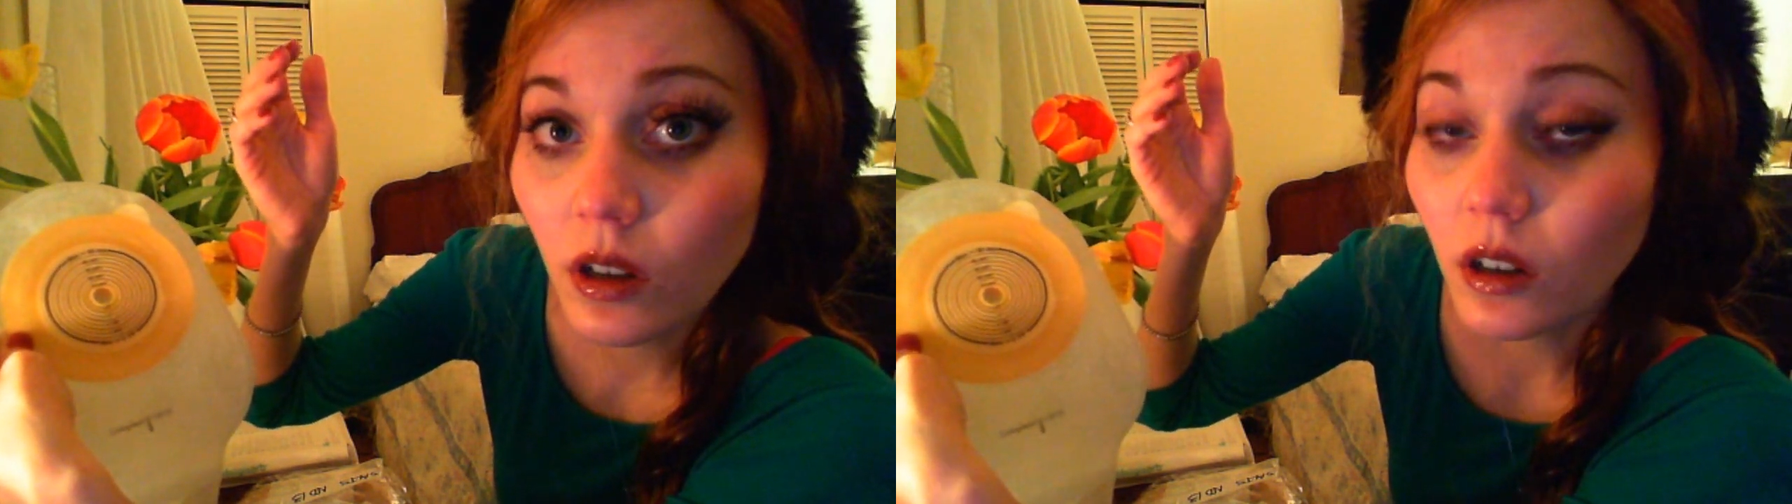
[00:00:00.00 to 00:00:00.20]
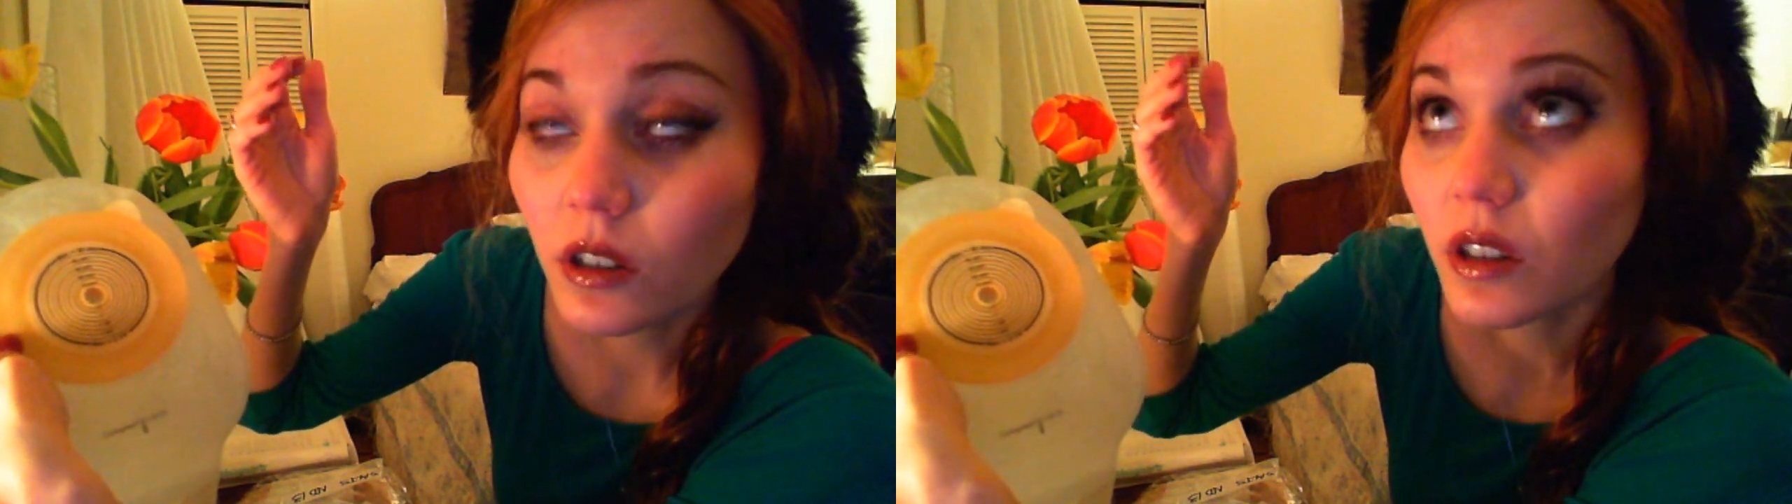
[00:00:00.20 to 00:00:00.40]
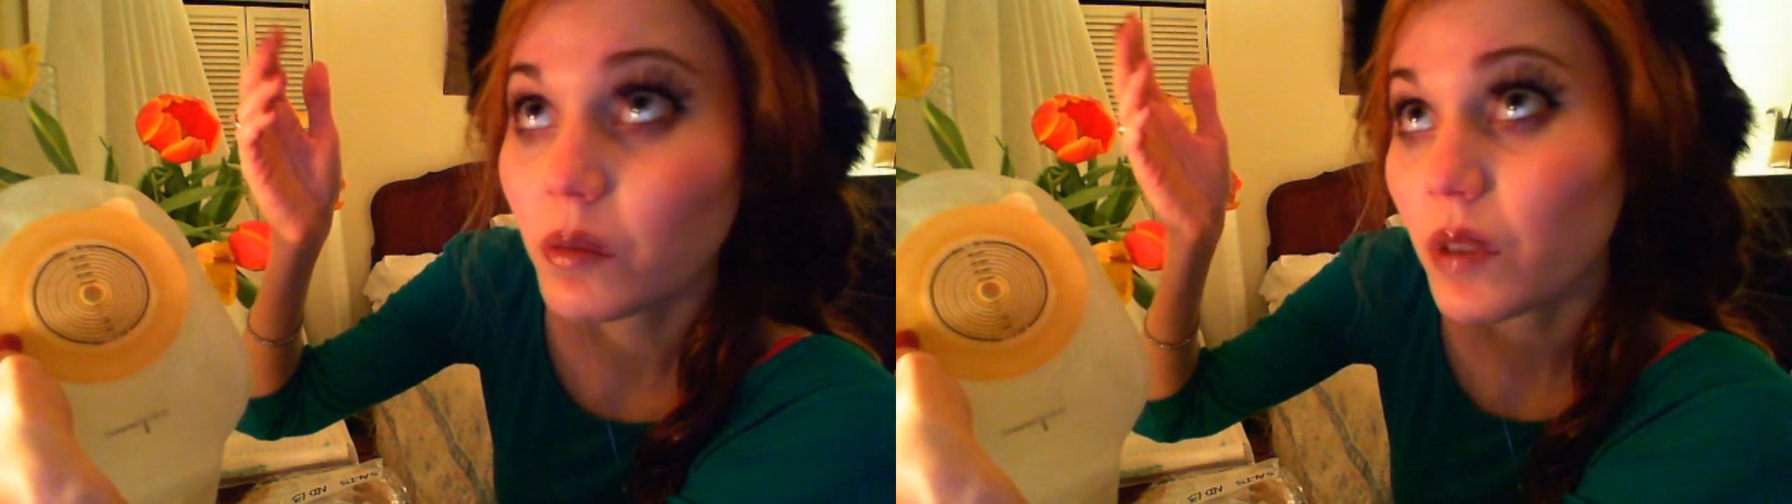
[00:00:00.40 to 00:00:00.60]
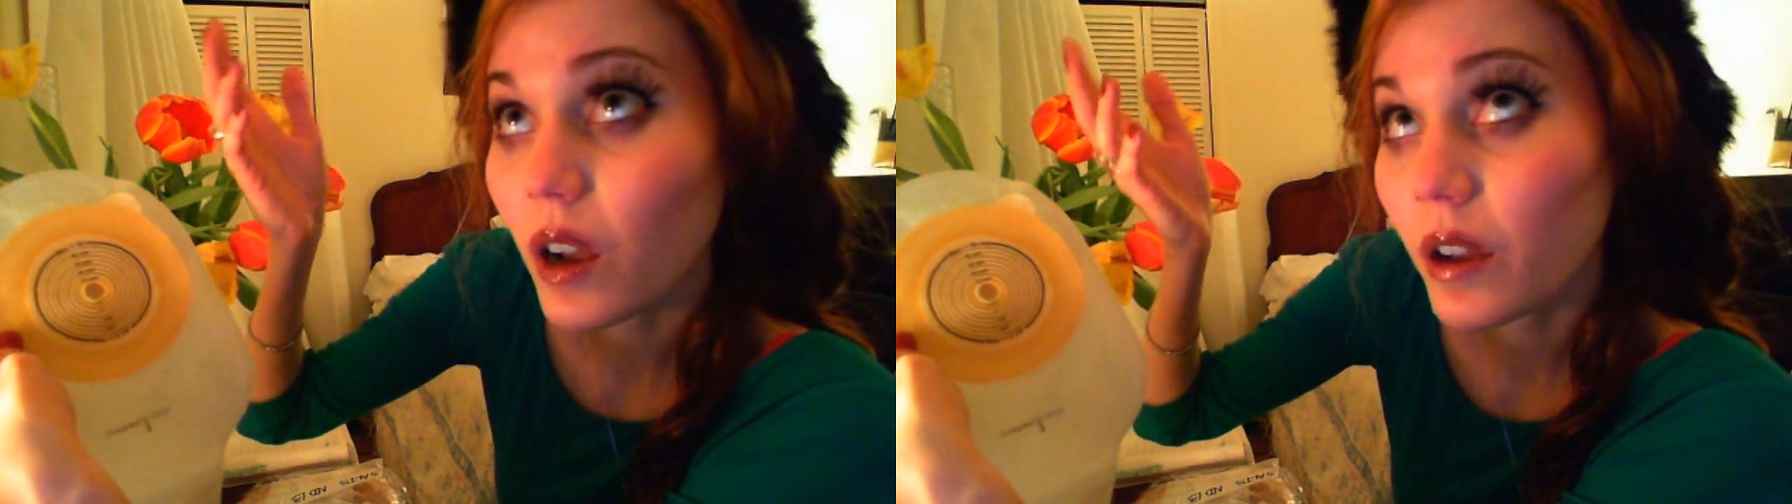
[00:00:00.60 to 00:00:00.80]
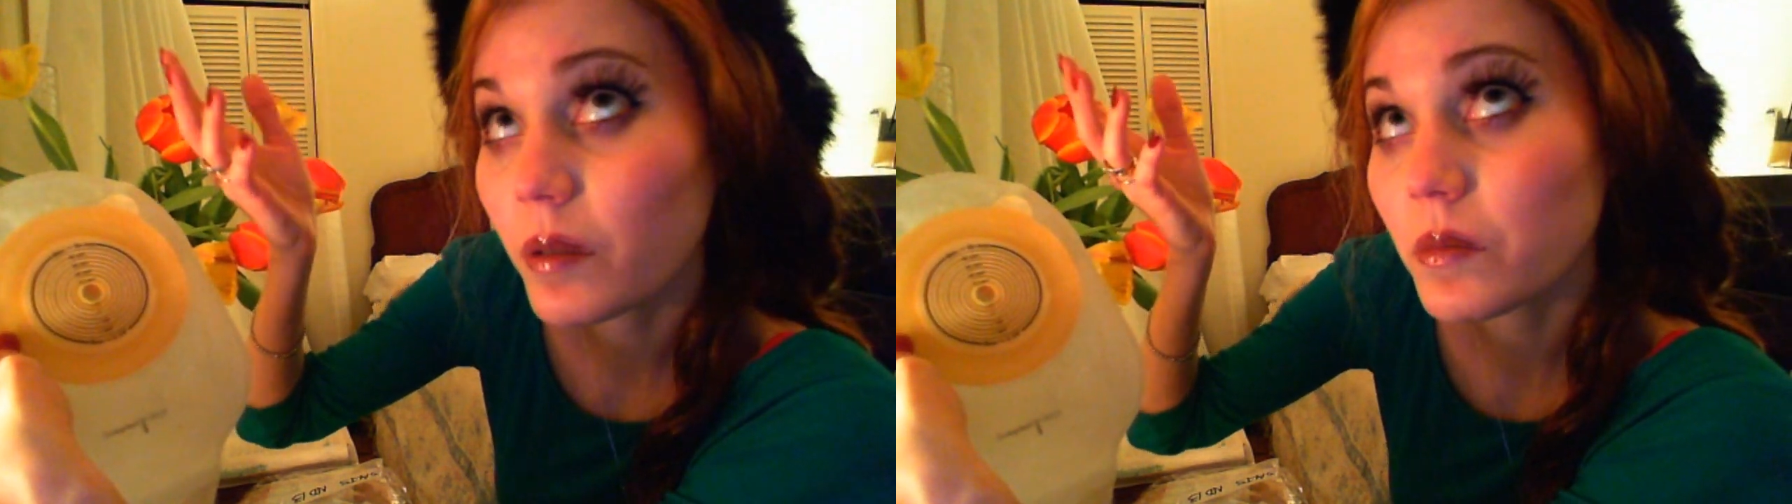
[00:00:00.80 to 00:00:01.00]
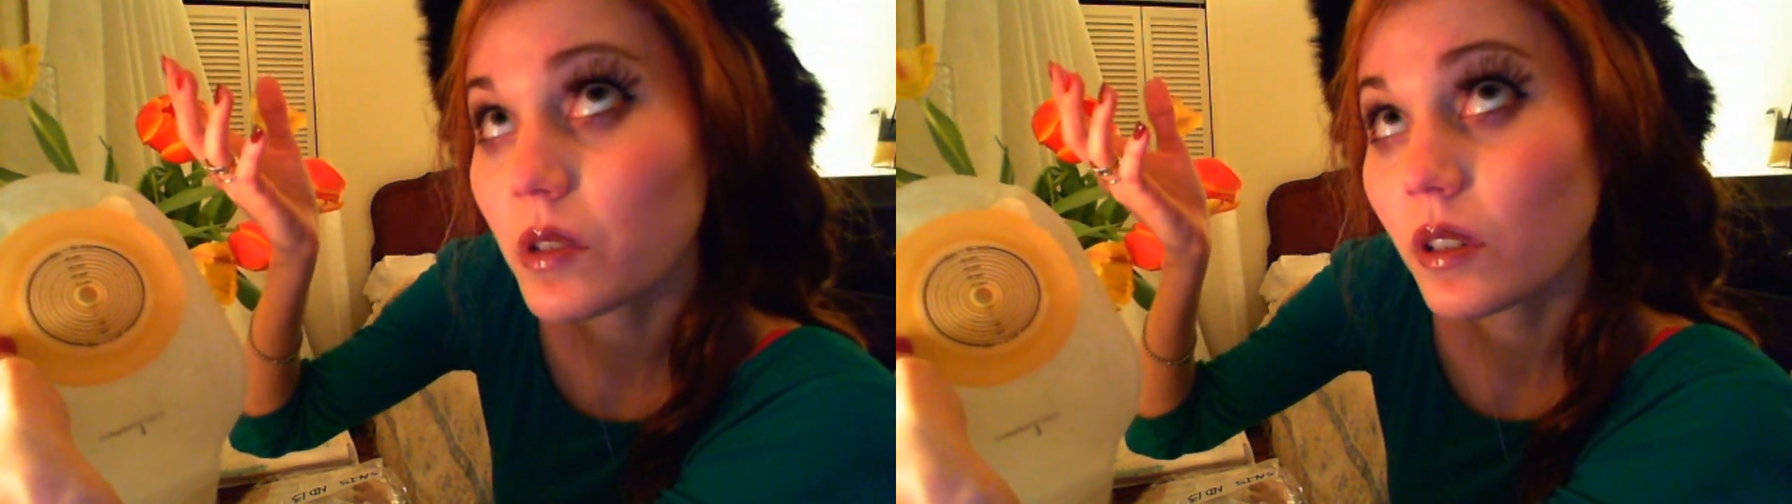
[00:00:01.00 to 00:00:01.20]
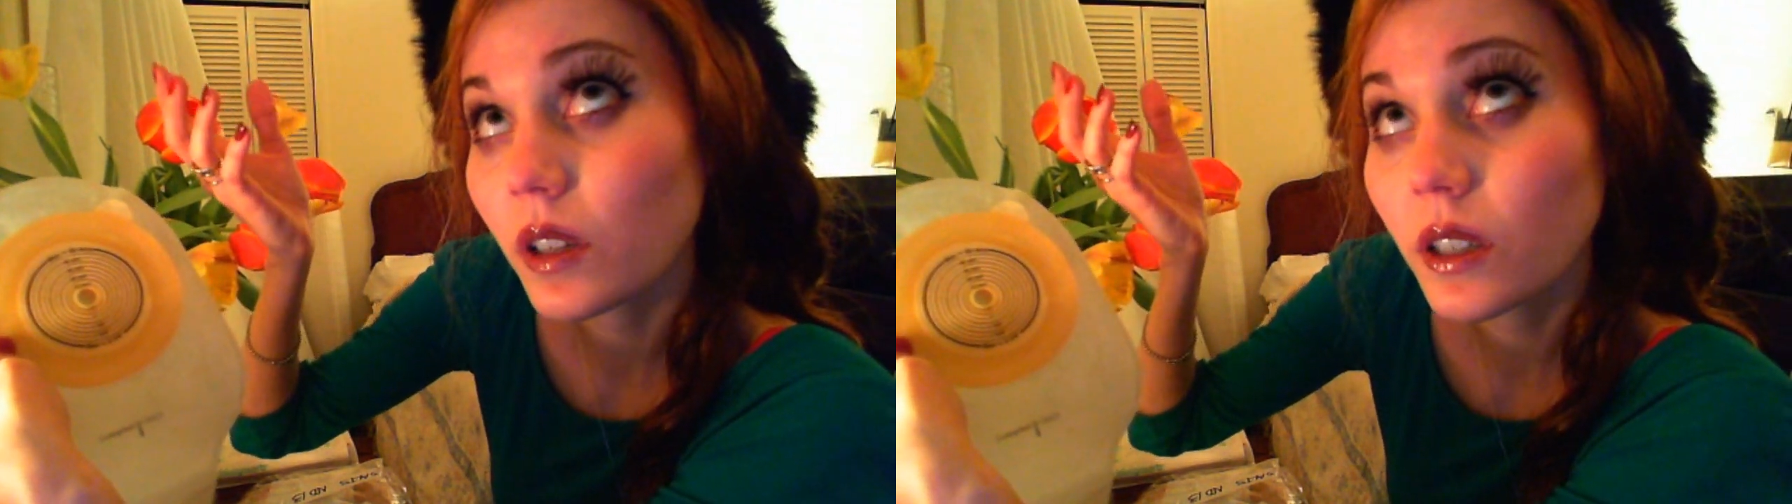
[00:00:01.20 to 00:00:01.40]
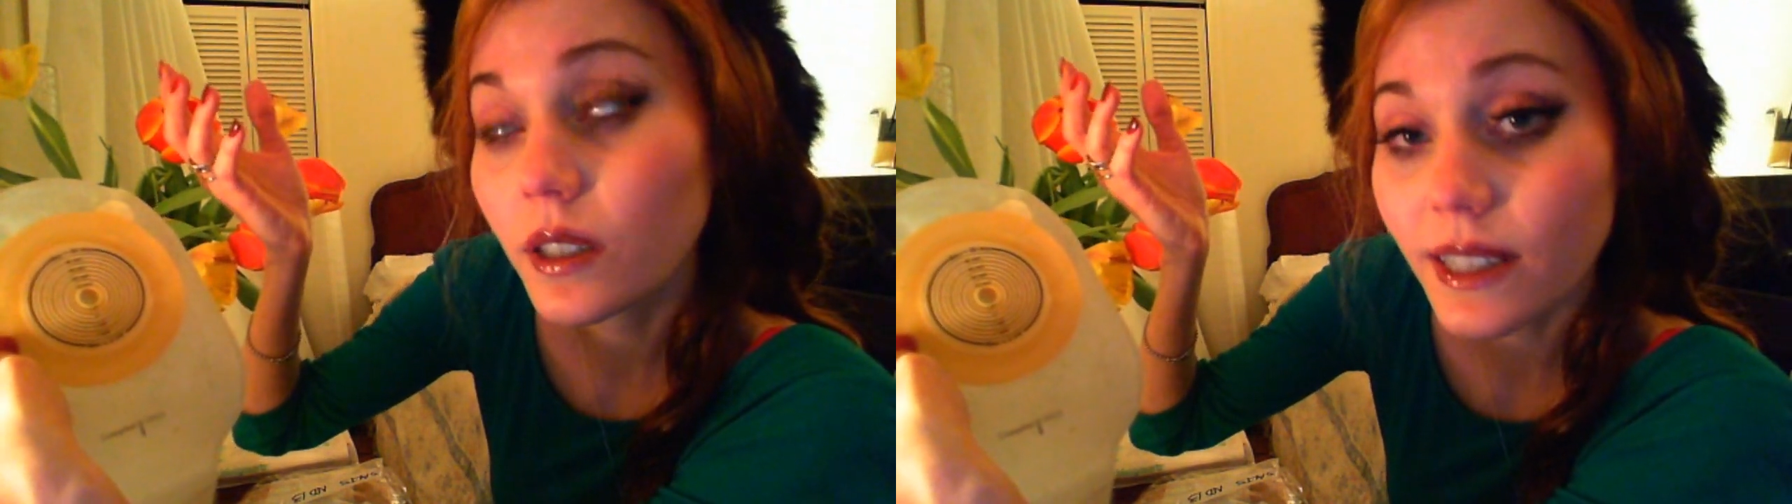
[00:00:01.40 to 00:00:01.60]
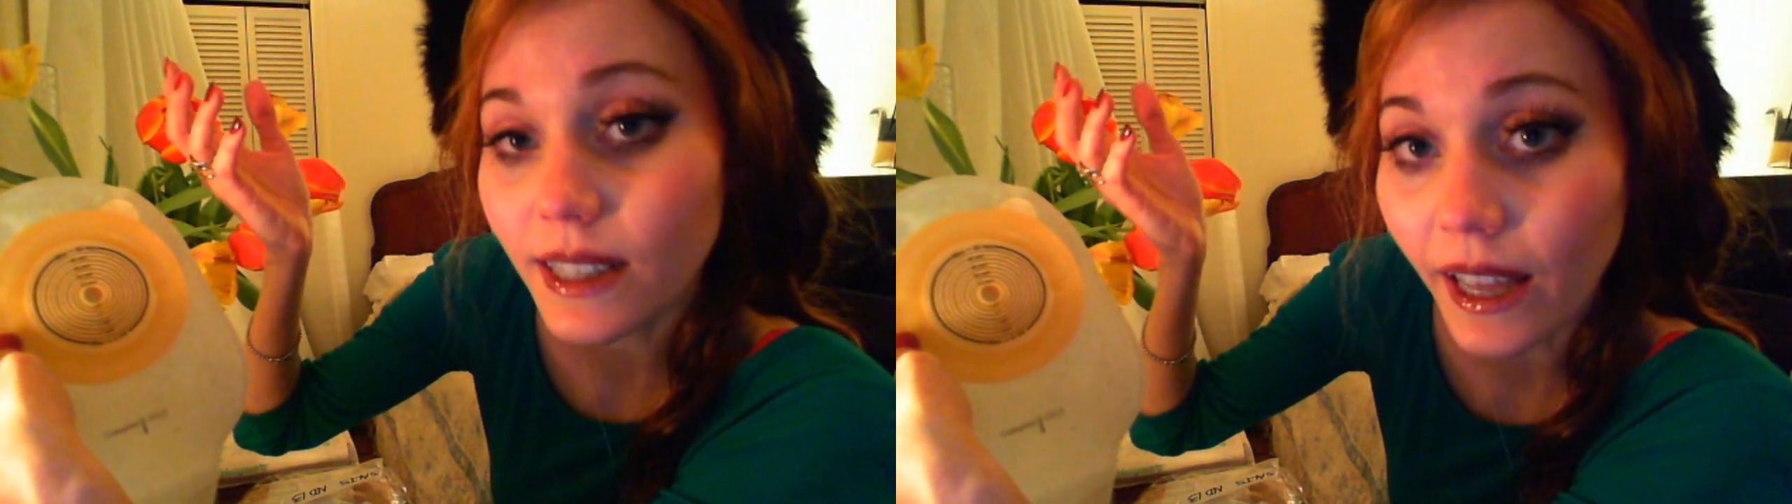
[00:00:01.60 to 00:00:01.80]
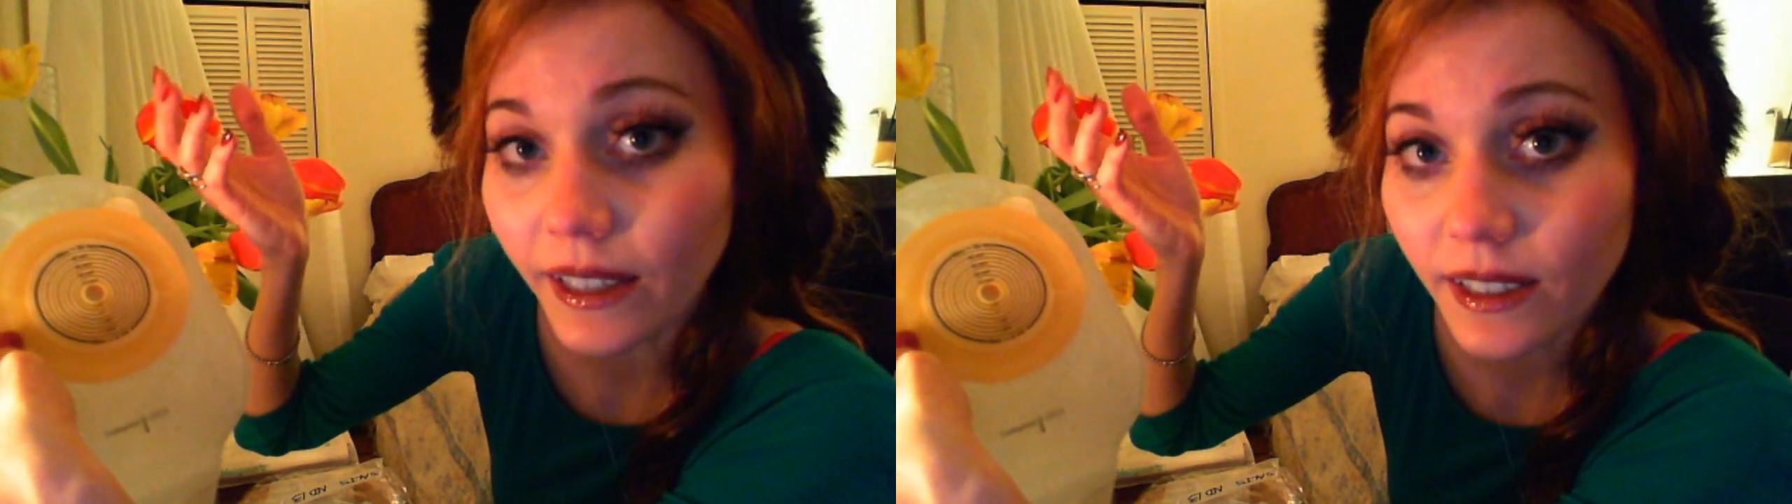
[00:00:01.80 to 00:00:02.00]
sometimes
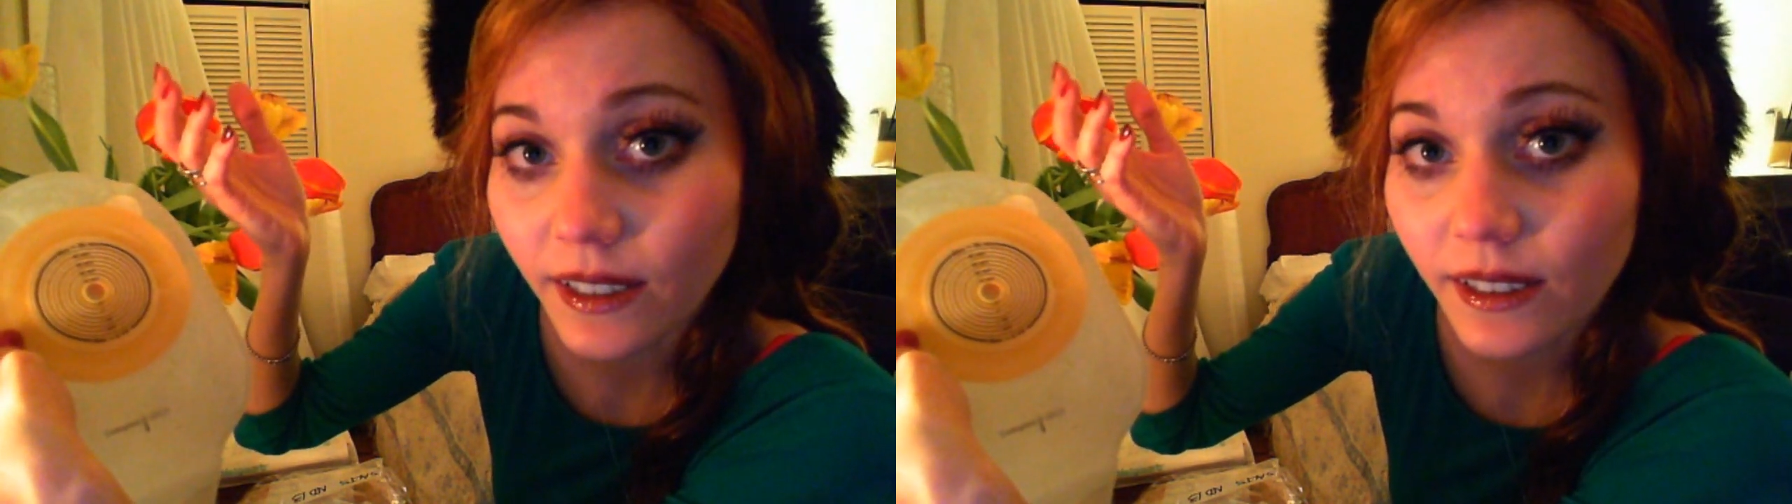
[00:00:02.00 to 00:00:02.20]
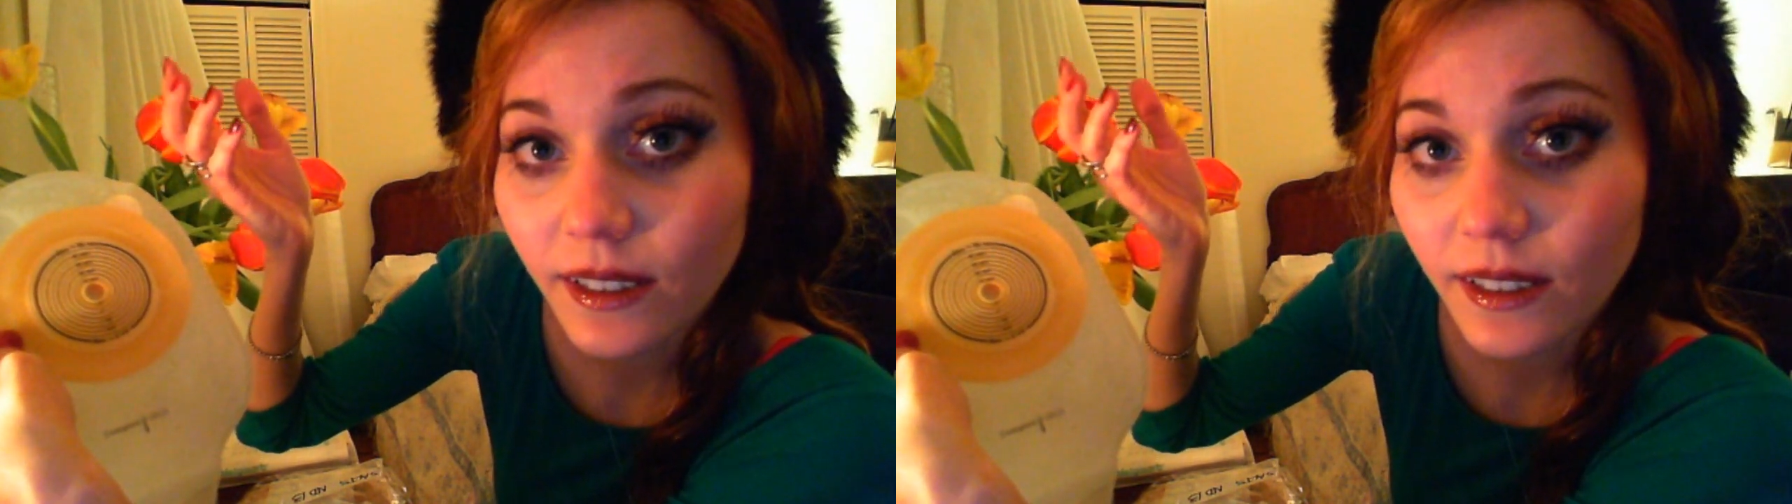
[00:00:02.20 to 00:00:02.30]
slanted,